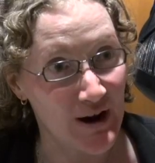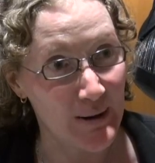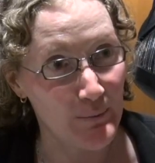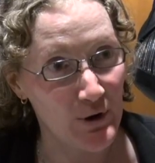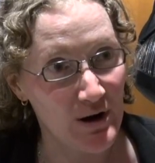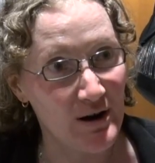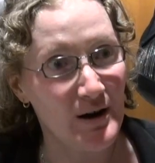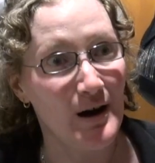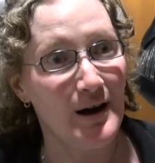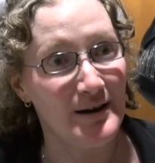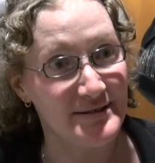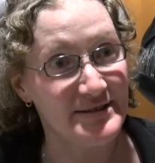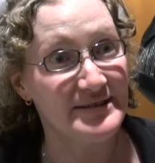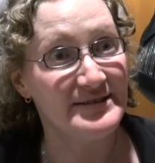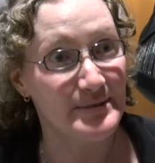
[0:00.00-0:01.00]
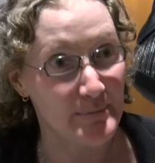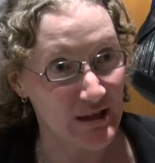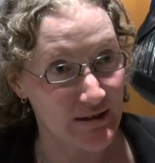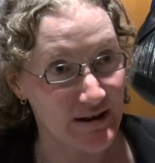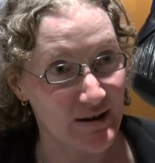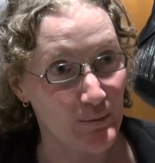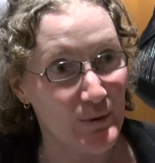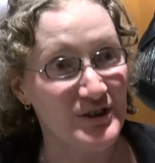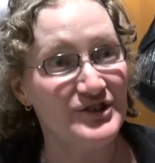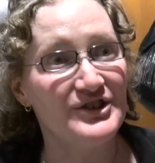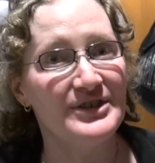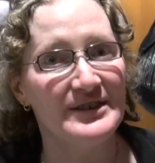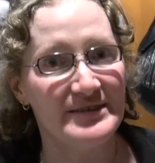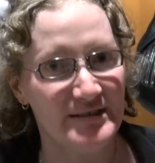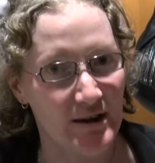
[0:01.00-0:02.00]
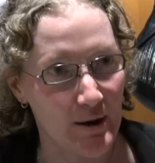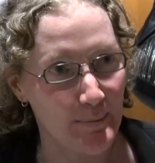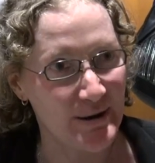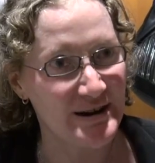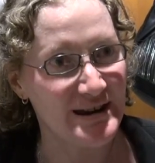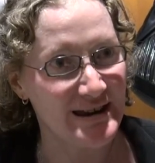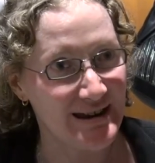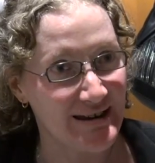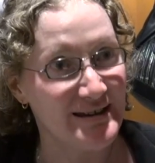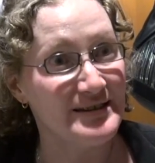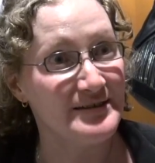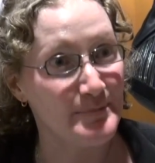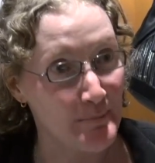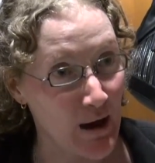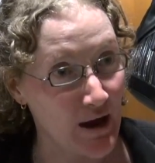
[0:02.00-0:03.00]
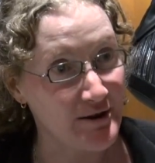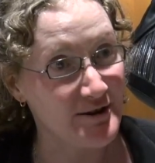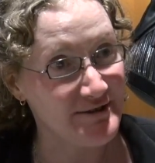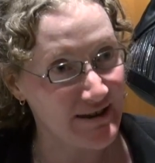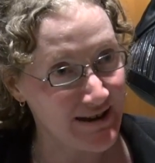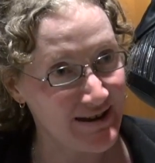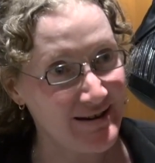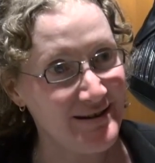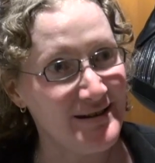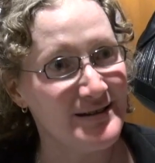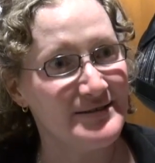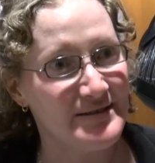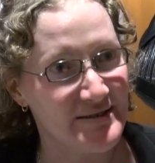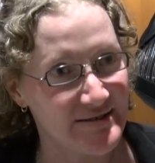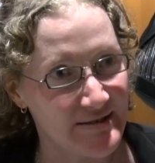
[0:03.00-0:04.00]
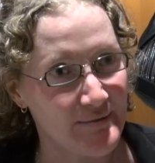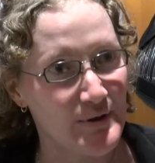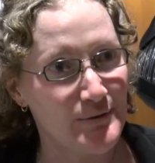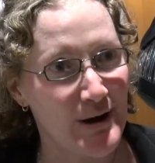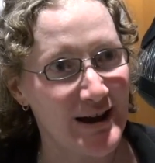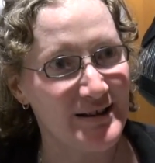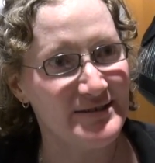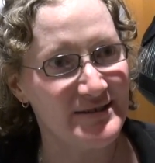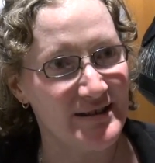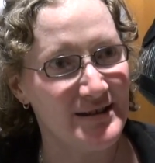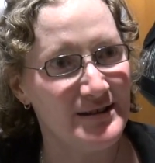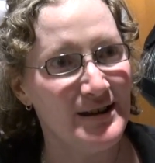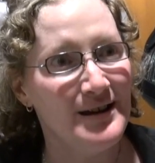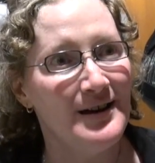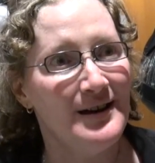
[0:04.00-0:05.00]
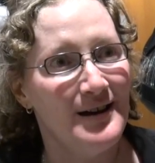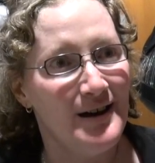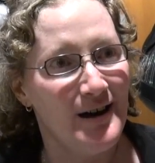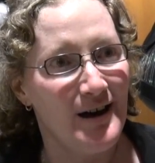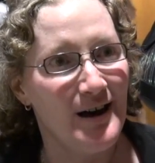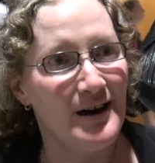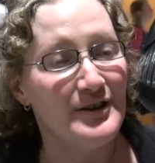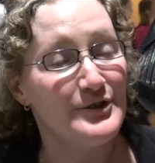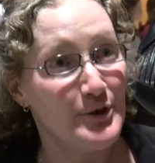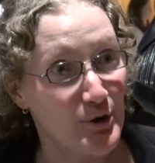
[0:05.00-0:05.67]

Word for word: framework on disability, which the CRPD is modeled in, is a civil rights and uh,